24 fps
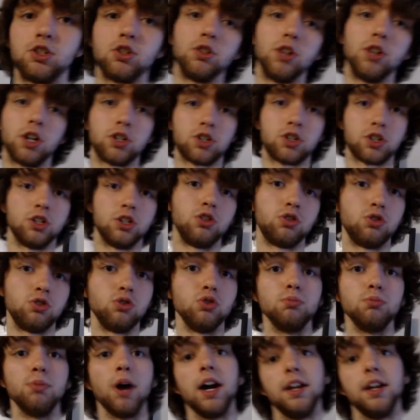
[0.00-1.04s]
introduction
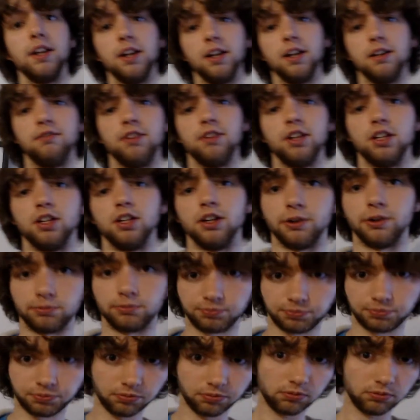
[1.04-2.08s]
to binary video.
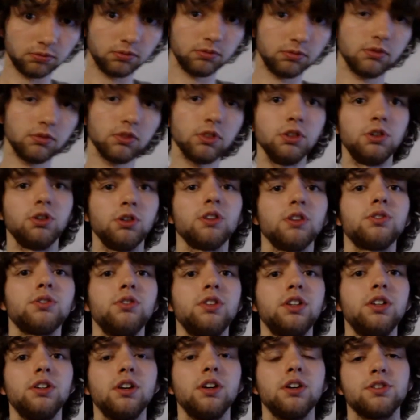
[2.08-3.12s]
You
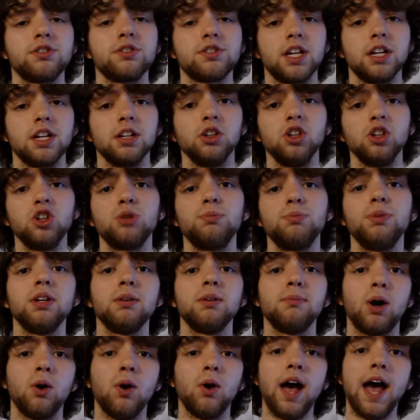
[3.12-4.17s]
also need to understand a little
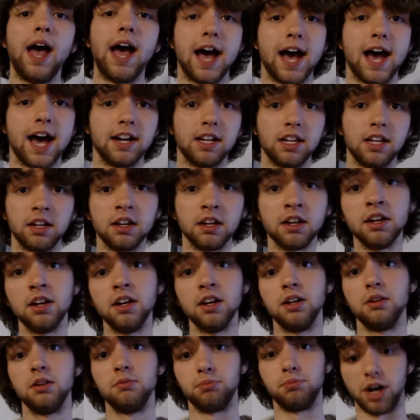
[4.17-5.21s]
bit about adding
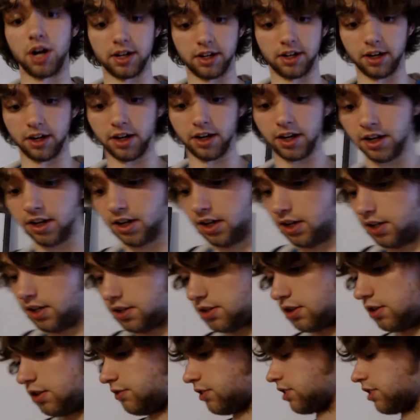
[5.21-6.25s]
binary.
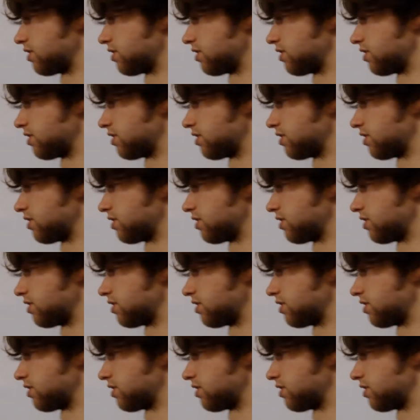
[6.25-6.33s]
So,